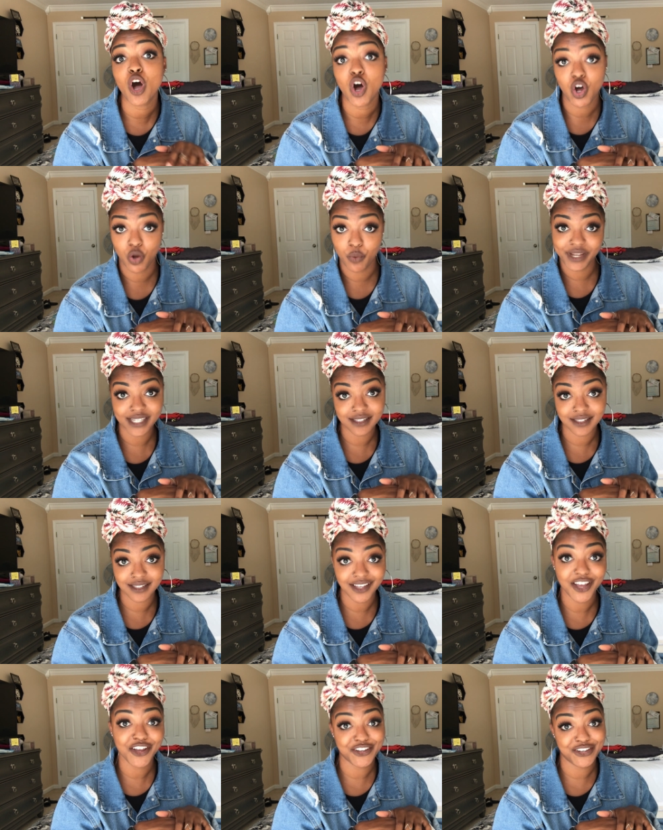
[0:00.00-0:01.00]
always
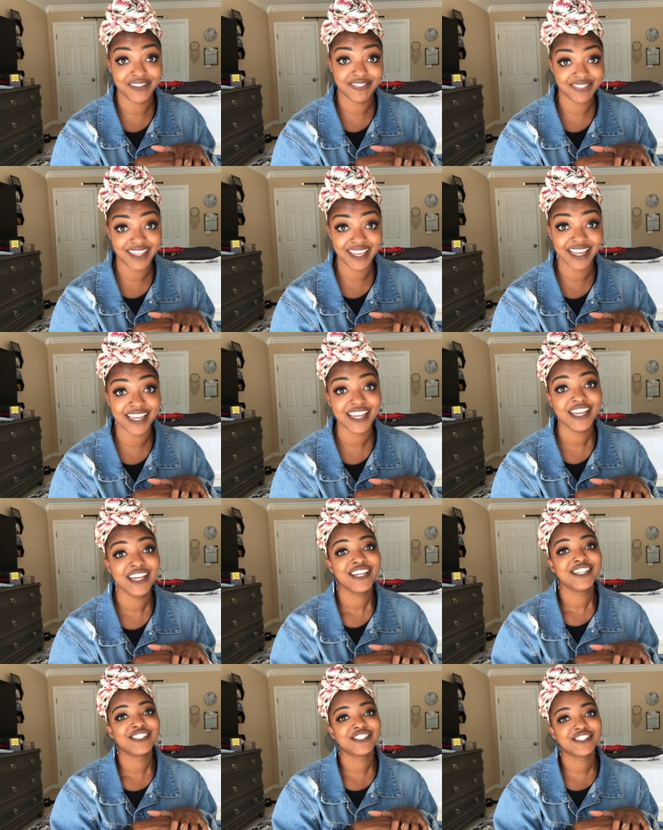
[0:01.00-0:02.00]
a good thing.
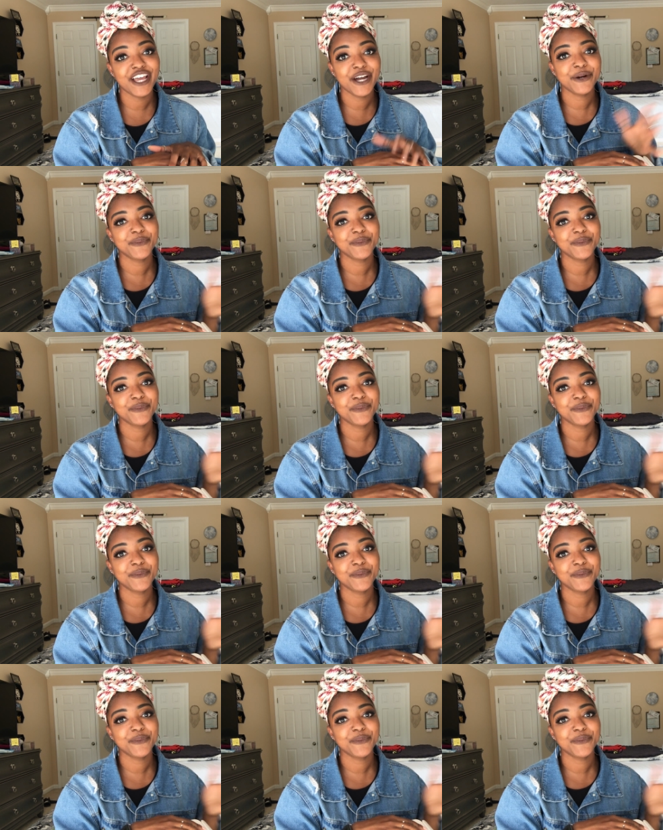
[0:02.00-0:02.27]
So,